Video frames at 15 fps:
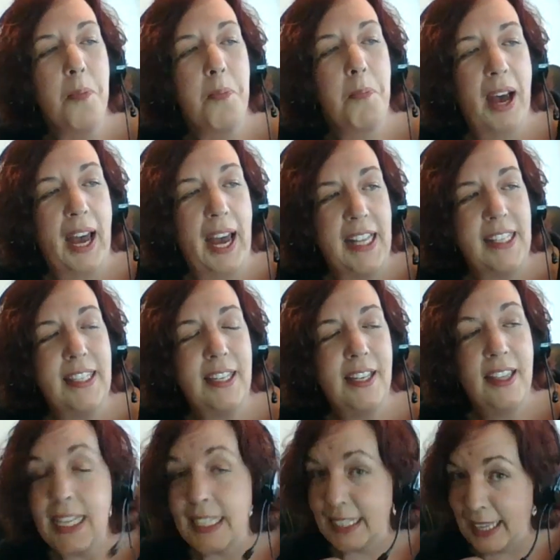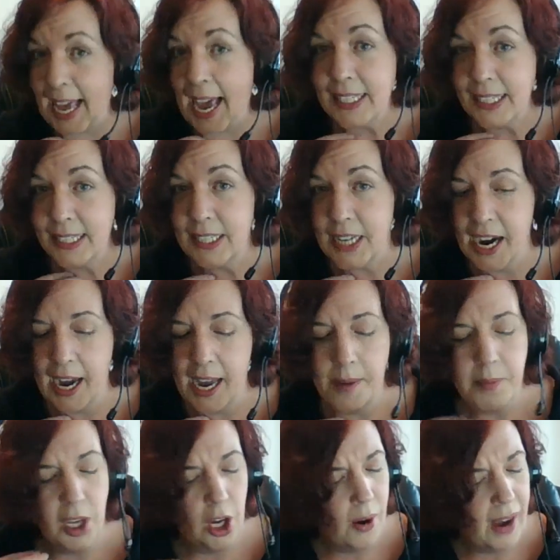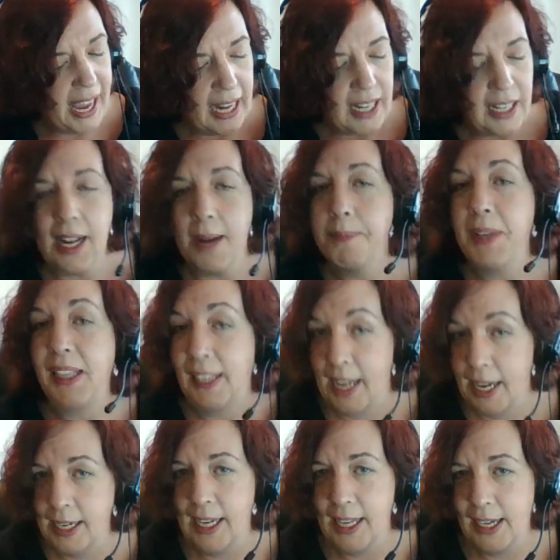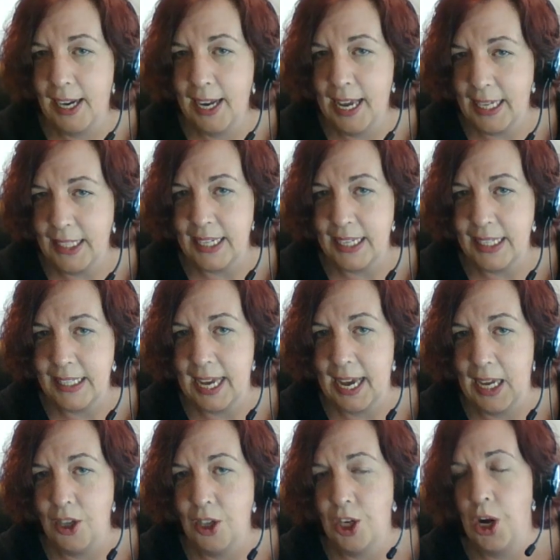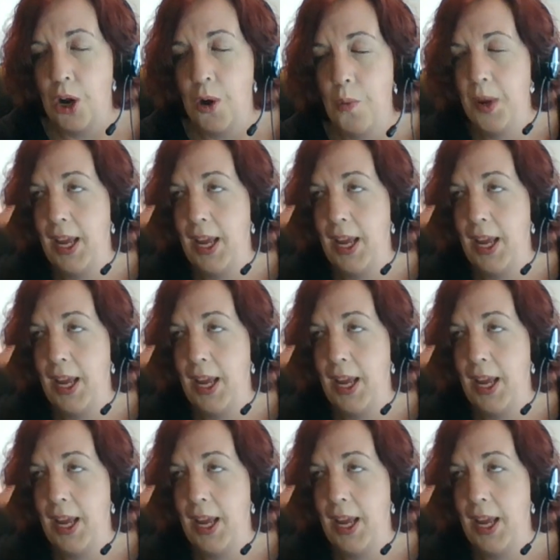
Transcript: but this last time you know i ended up in london as i said you know